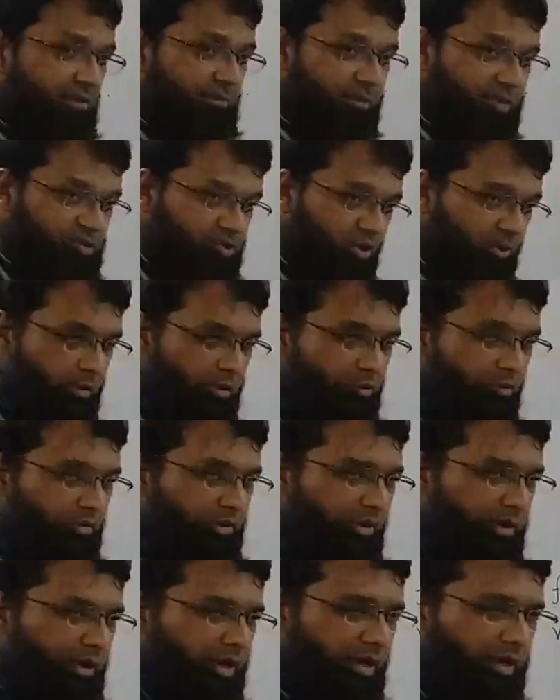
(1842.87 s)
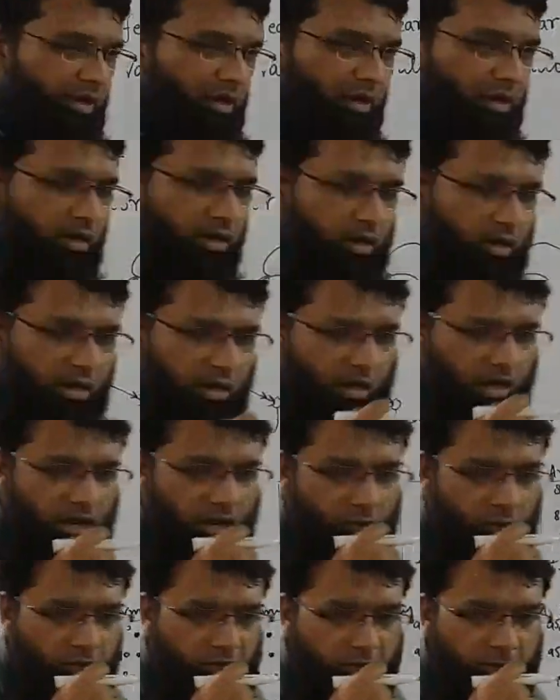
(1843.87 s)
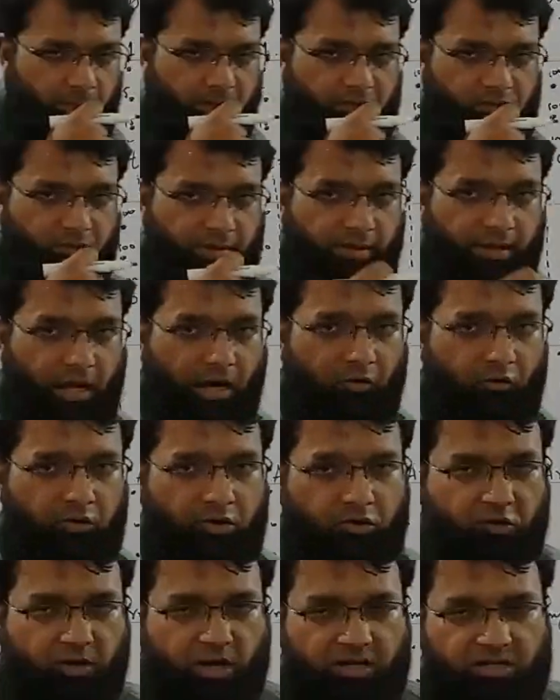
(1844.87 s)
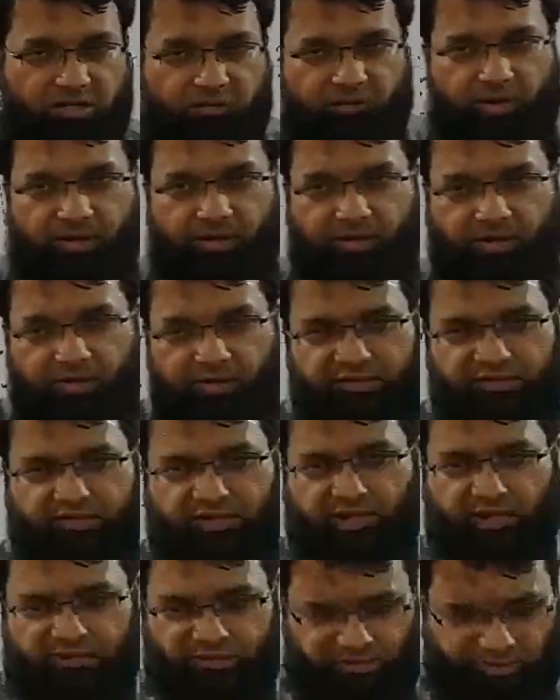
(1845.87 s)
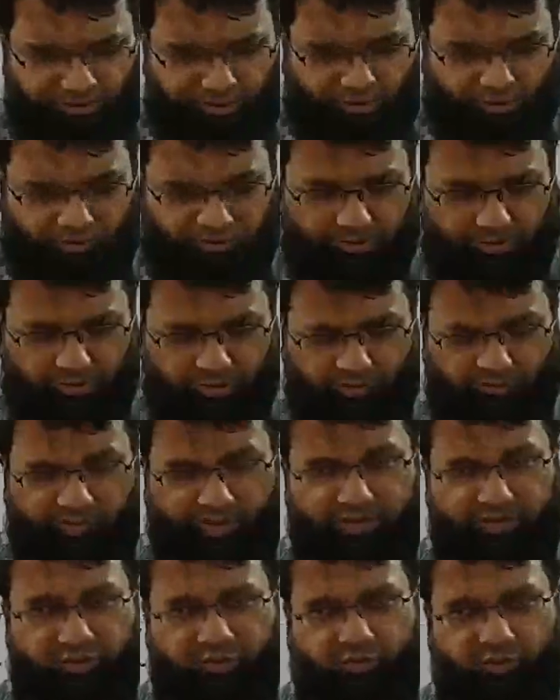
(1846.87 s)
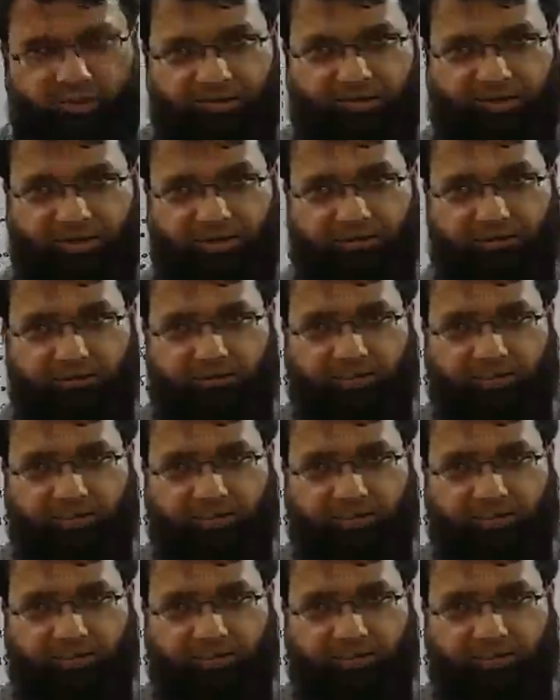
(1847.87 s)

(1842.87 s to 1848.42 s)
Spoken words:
a measurable quantity, how would you measure it? How would you classify it? As a scalar quantity or a vector quantity?